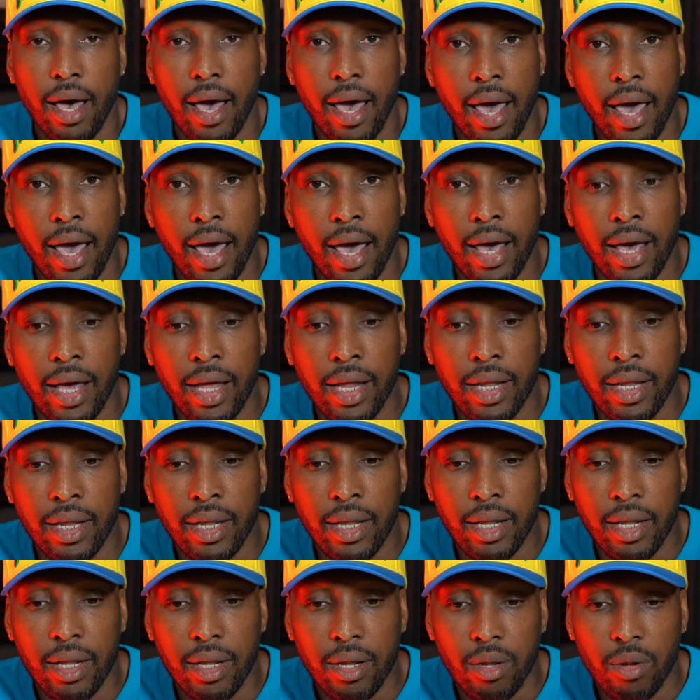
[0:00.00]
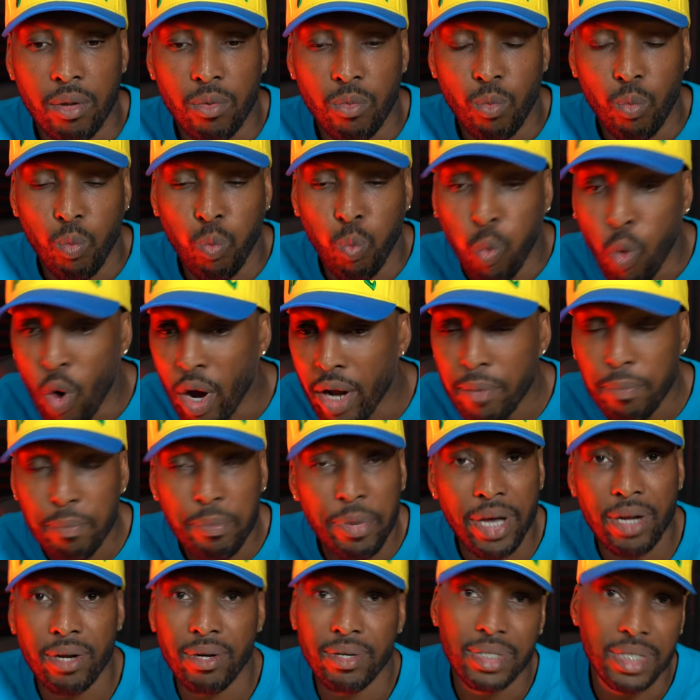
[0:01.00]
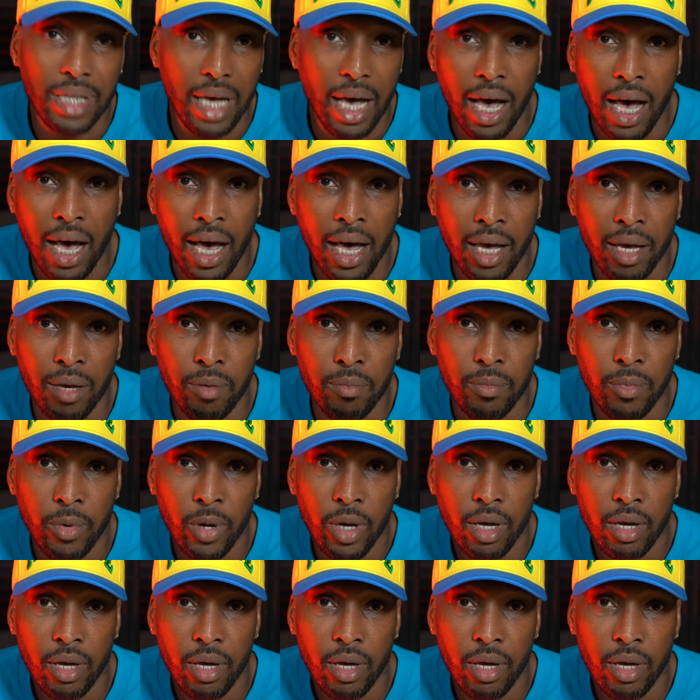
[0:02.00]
And what better time